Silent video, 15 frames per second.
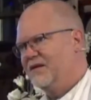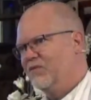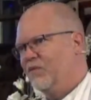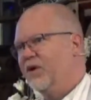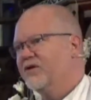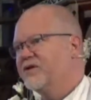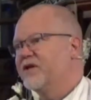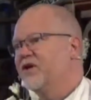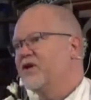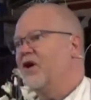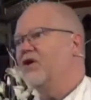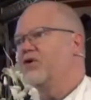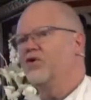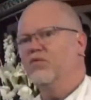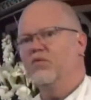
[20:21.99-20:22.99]
Where is the
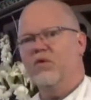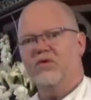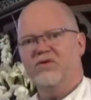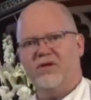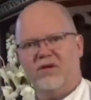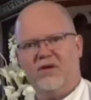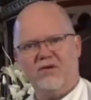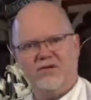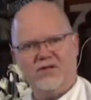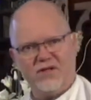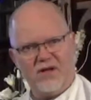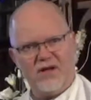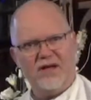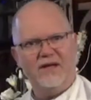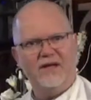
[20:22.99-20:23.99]
God who walks
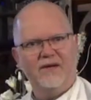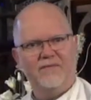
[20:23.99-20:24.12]
alongside?